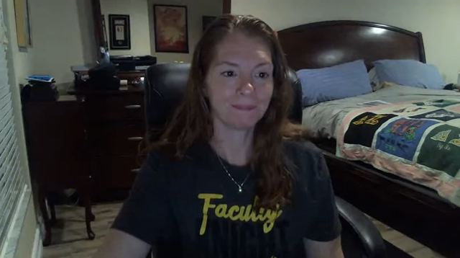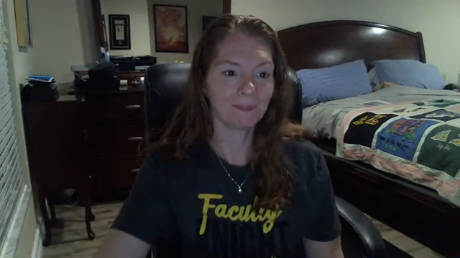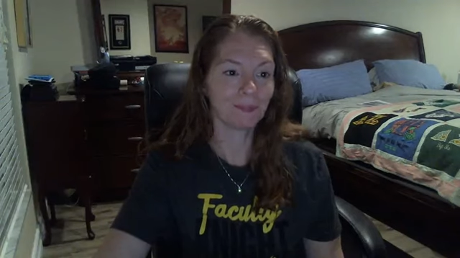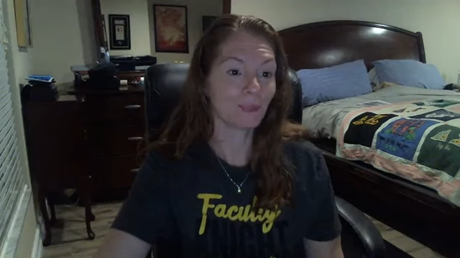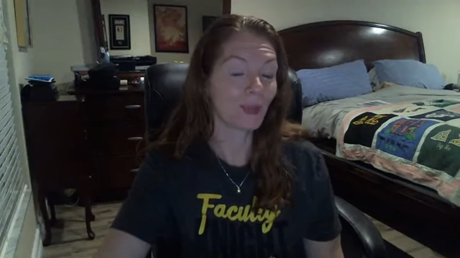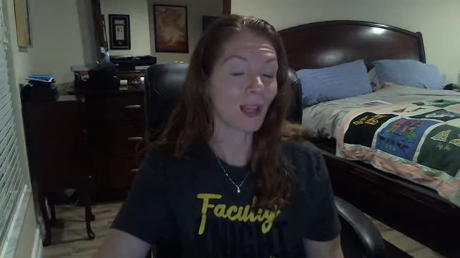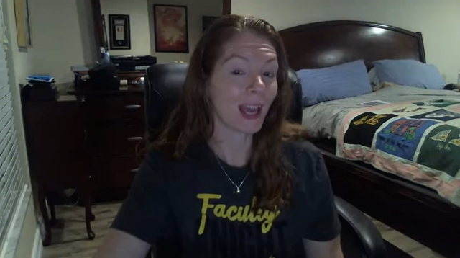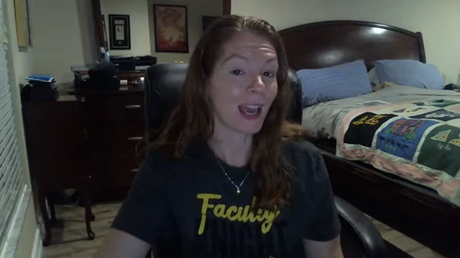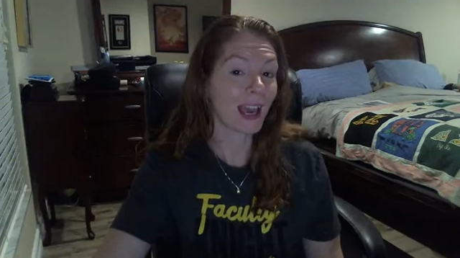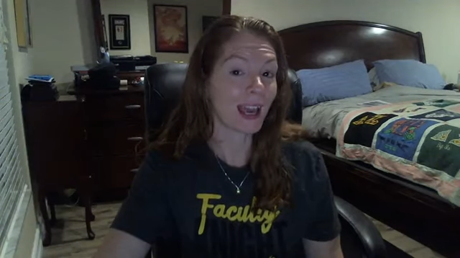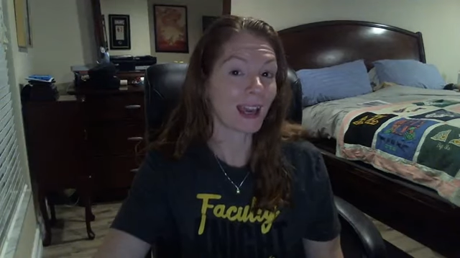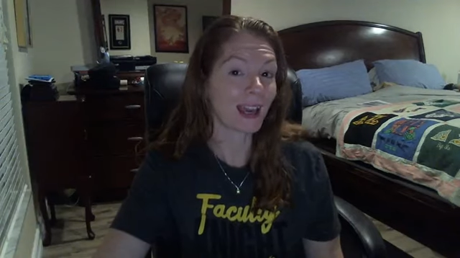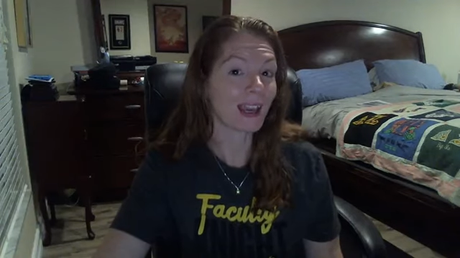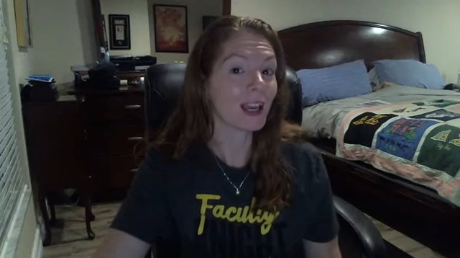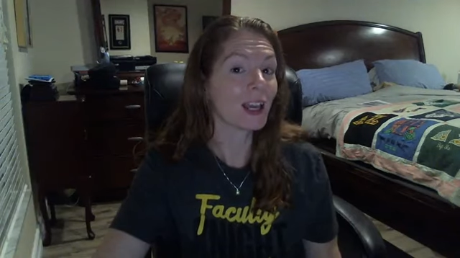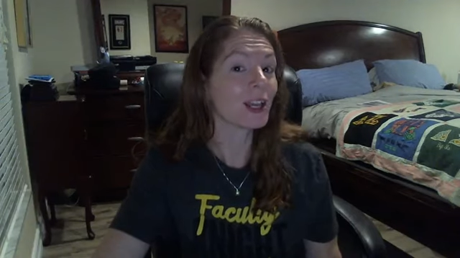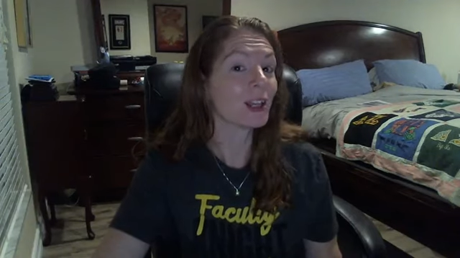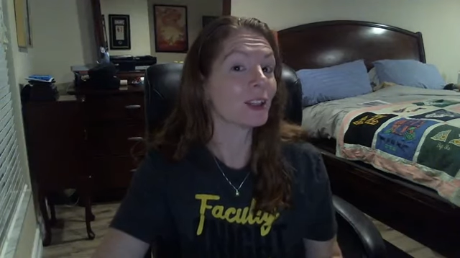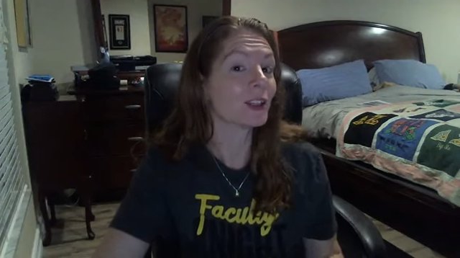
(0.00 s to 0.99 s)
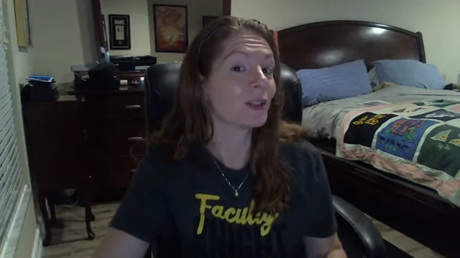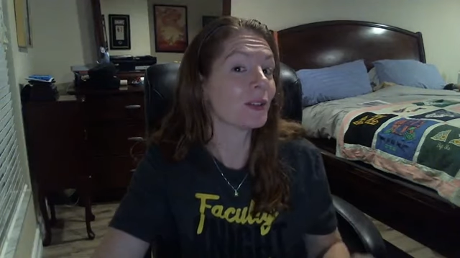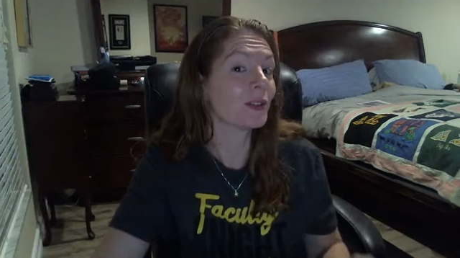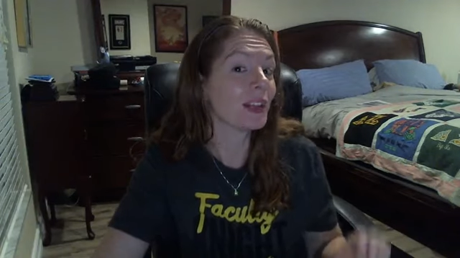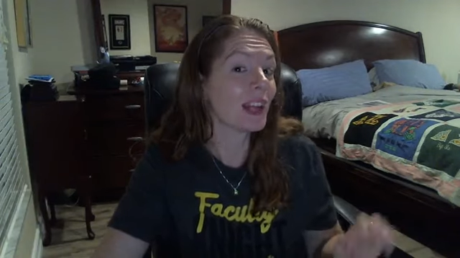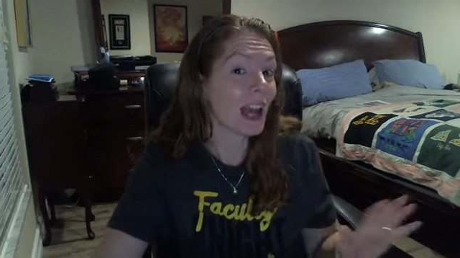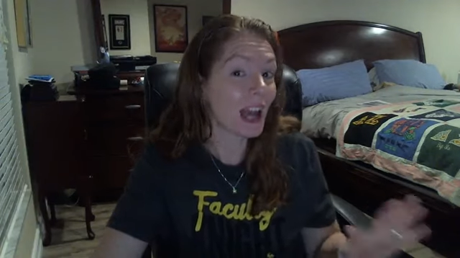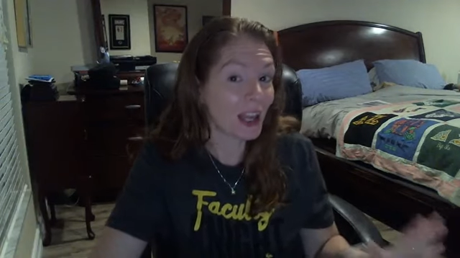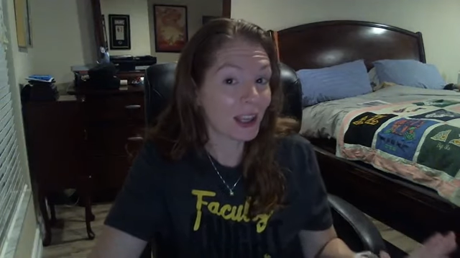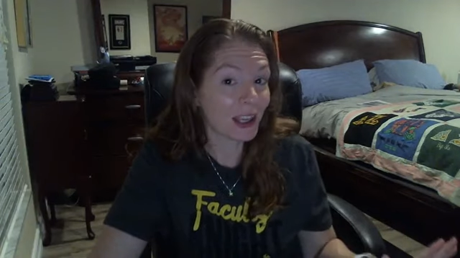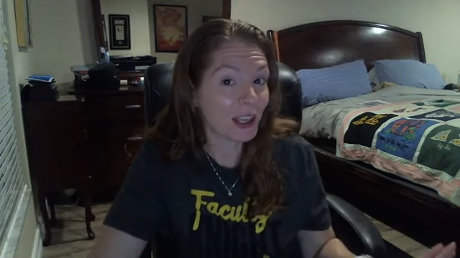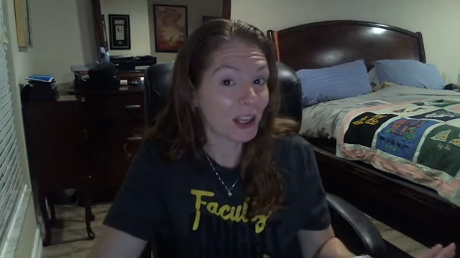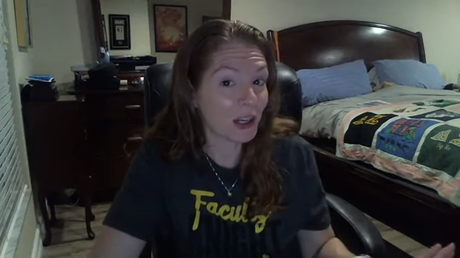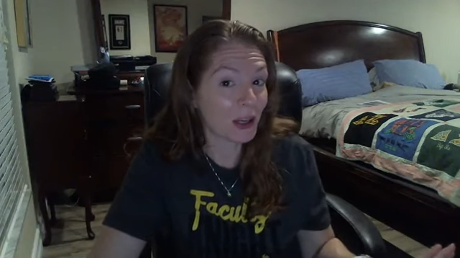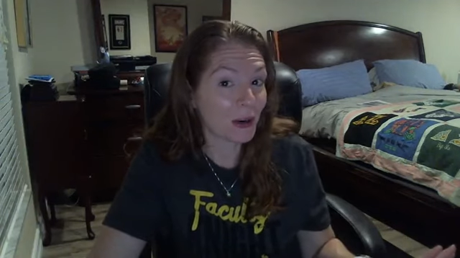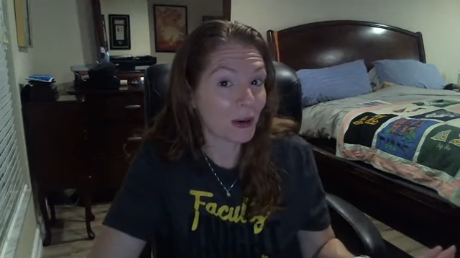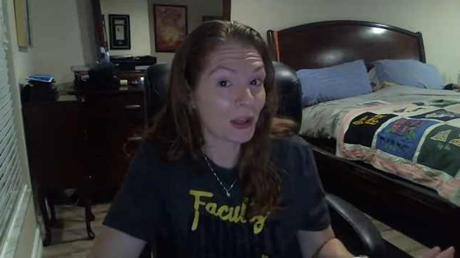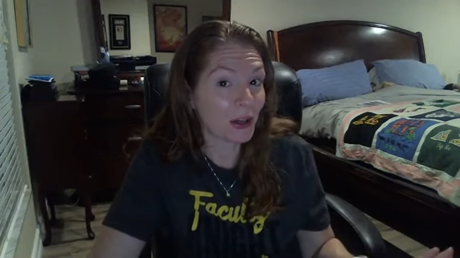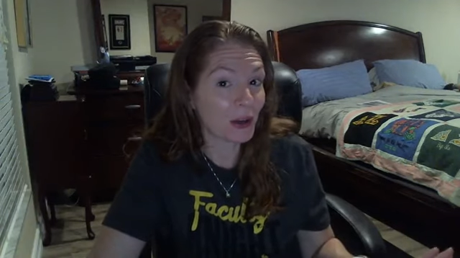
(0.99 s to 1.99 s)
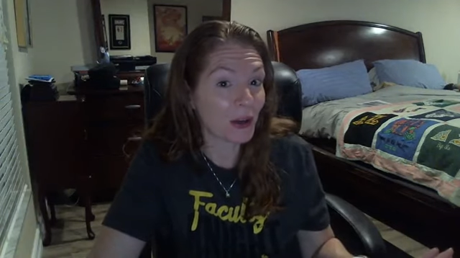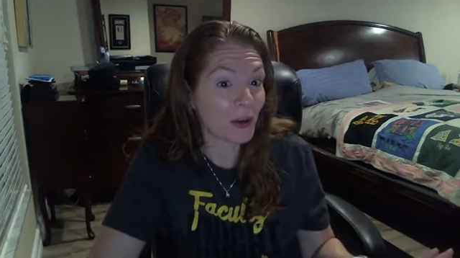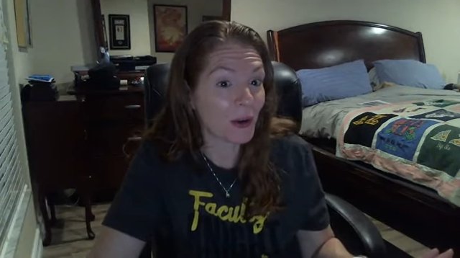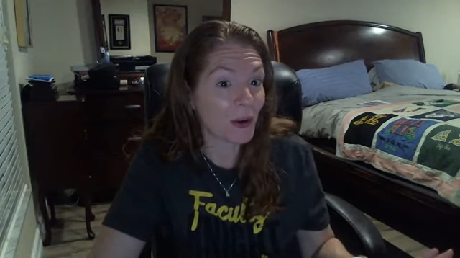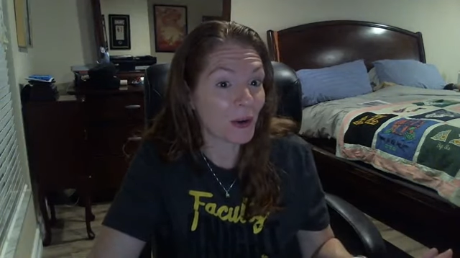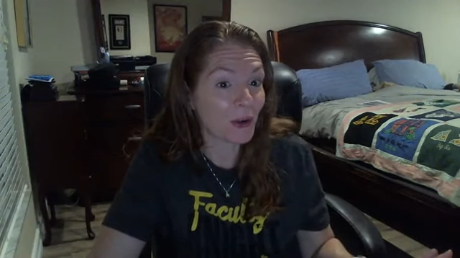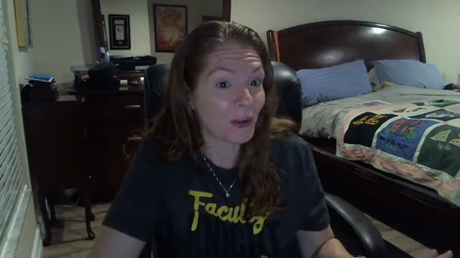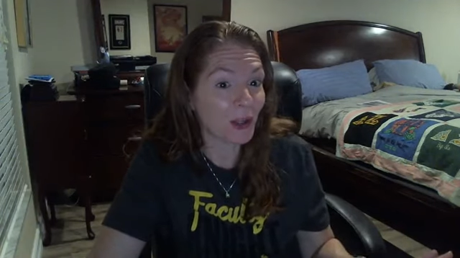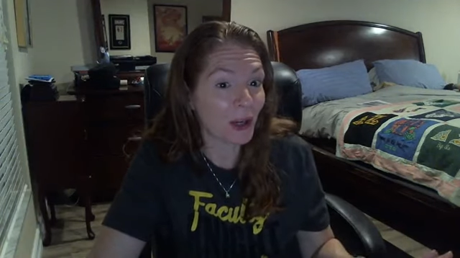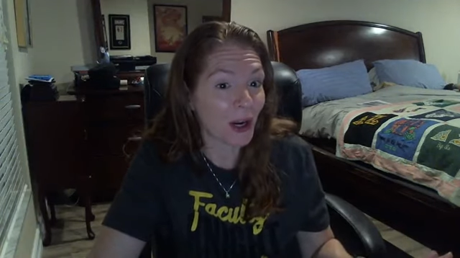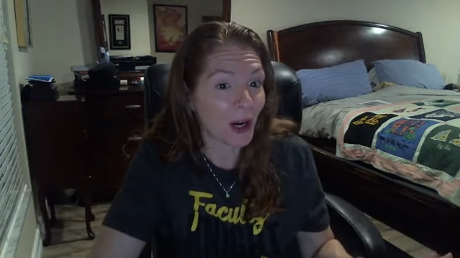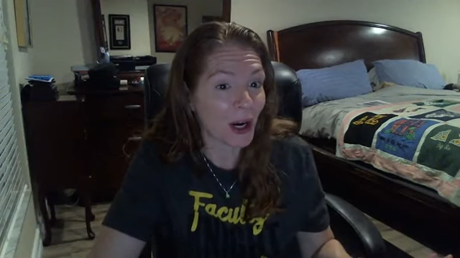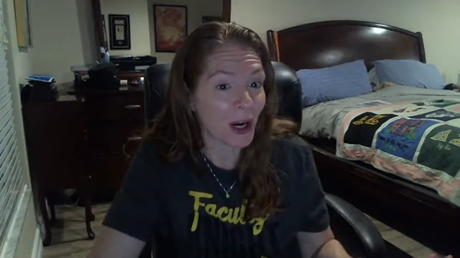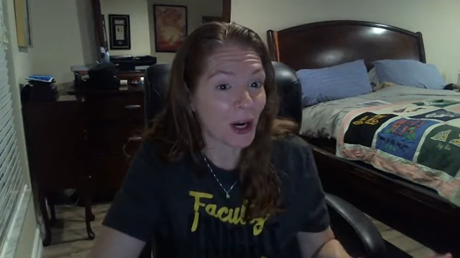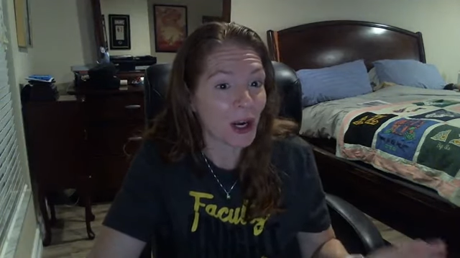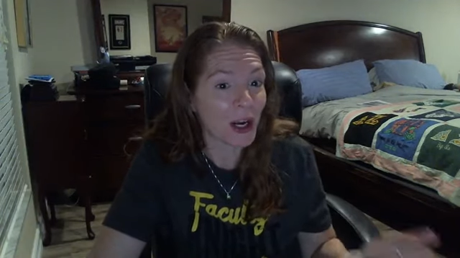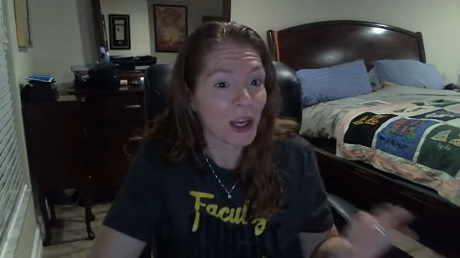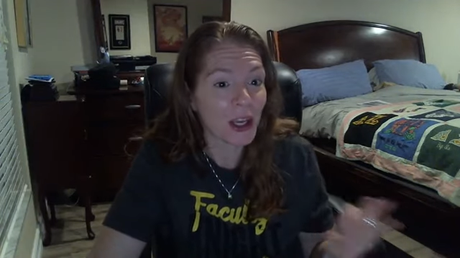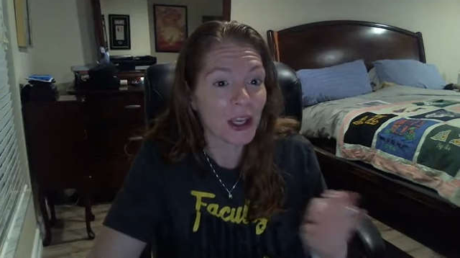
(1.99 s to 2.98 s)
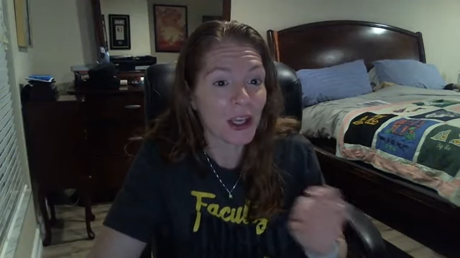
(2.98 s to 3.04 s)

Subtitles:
Okay, so now that you know what your goals are,